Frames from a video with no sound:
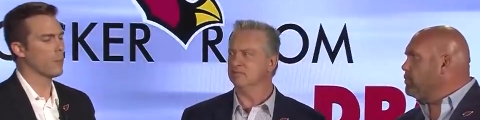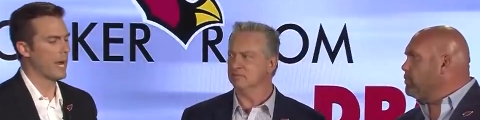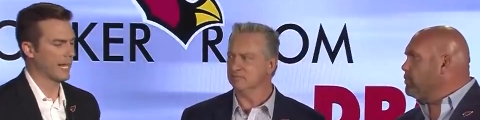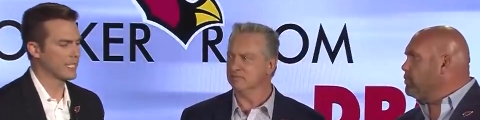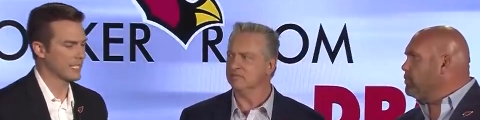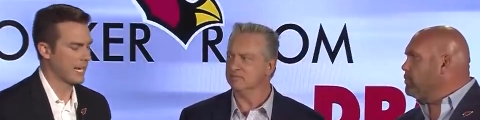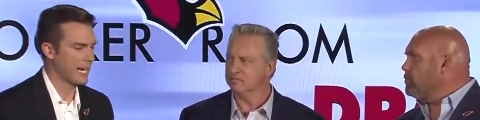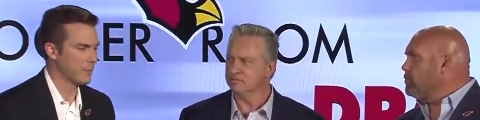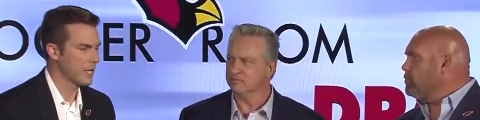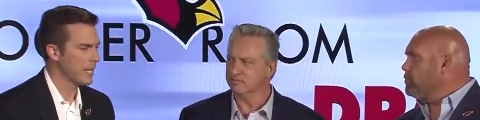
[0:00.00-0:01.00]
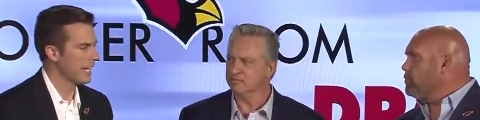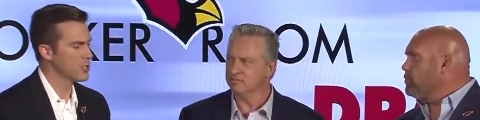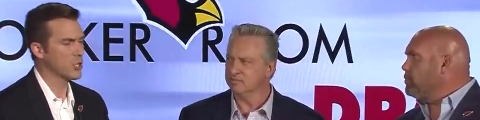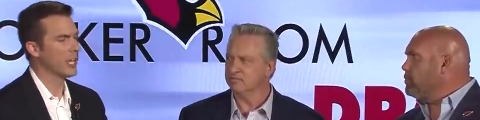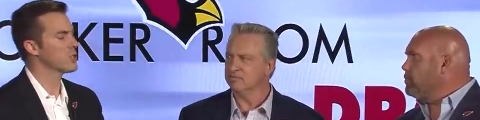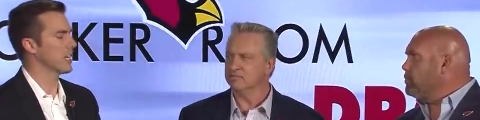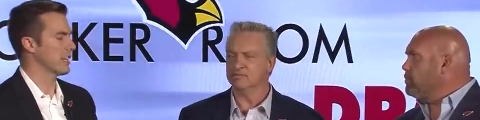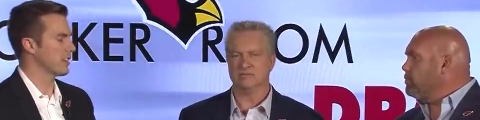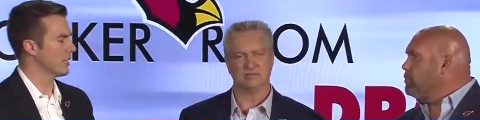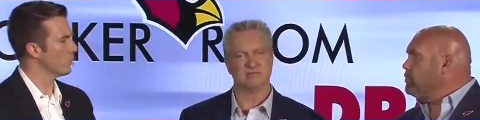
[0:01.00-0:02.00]
Speaker 1: back in time and change
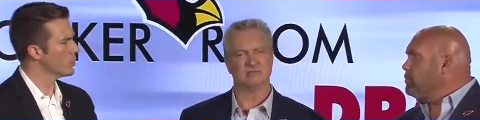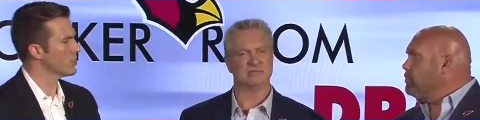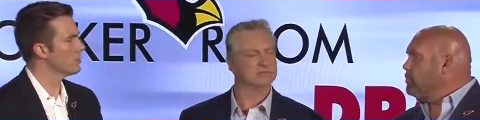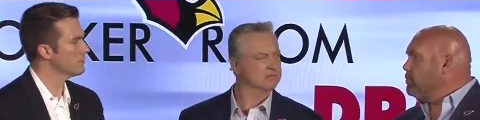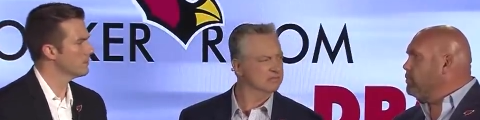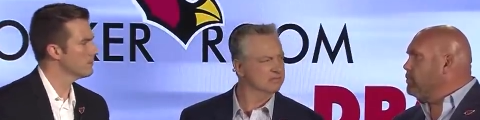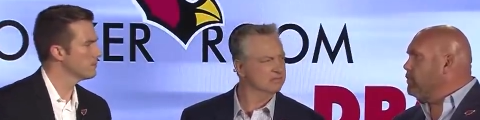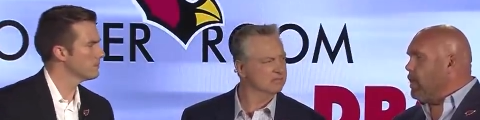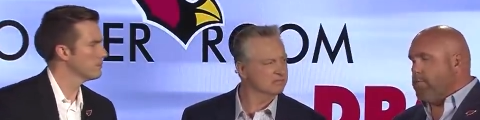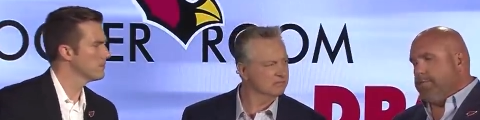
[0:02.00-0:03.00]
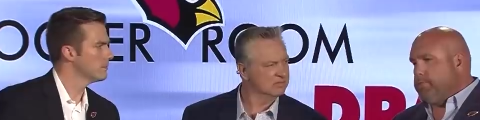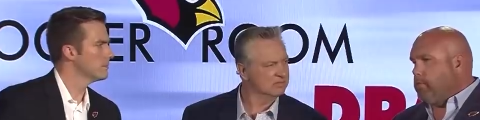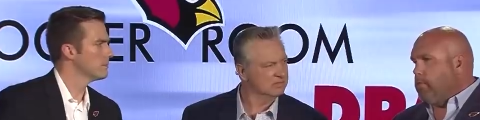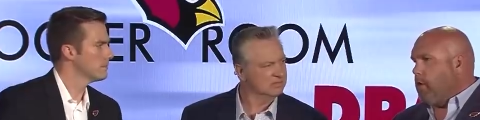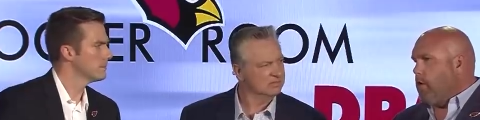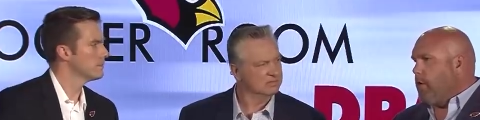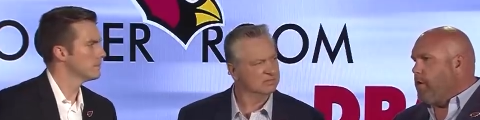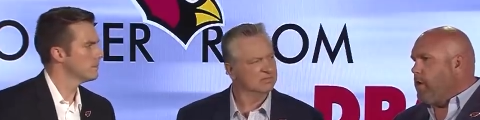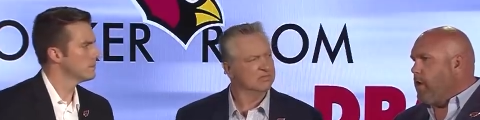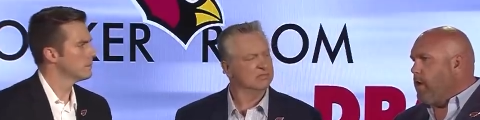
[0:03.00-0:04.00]
anything, would you?
Speaker 2: No, no, I
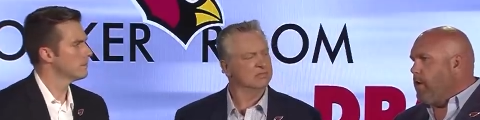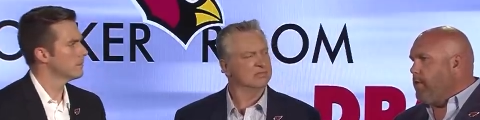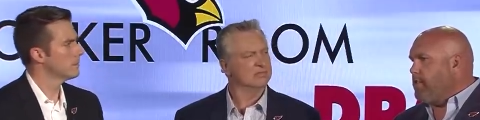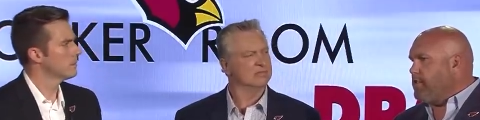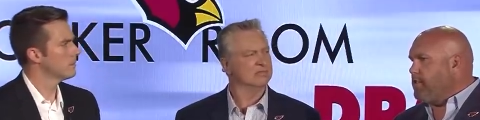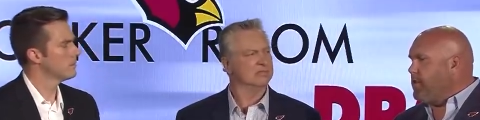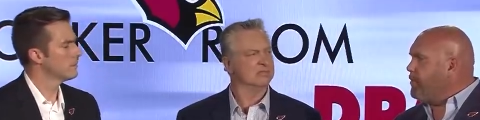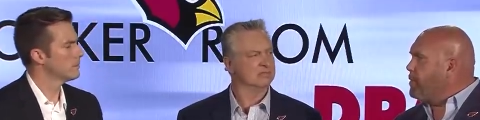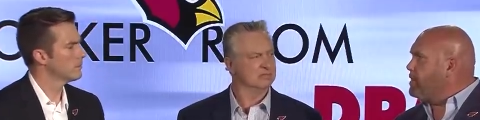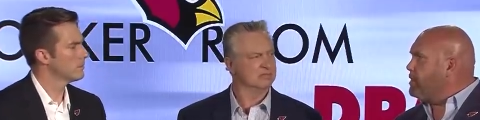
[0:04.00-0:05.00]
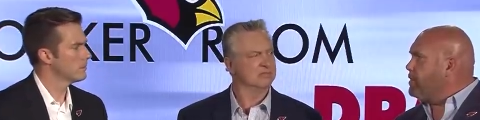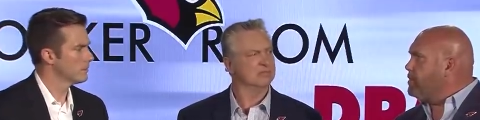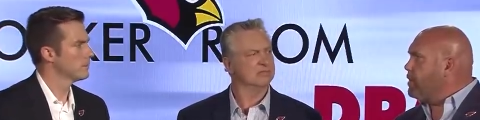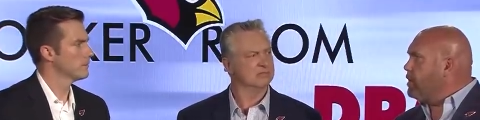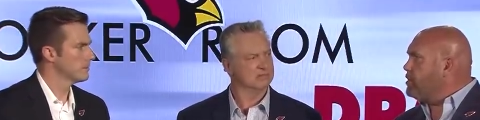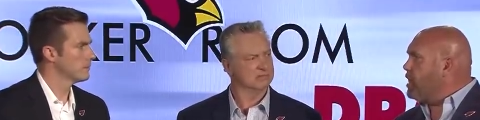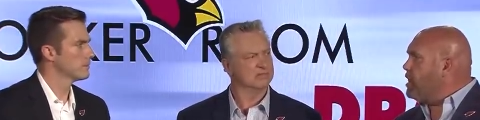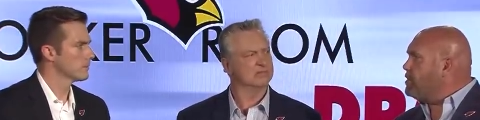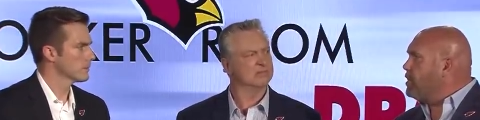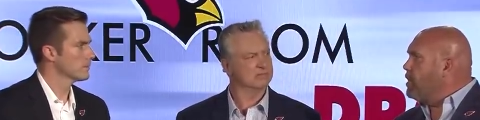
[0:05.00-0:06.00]
mean, uh, this is a tough business. Uh, Josh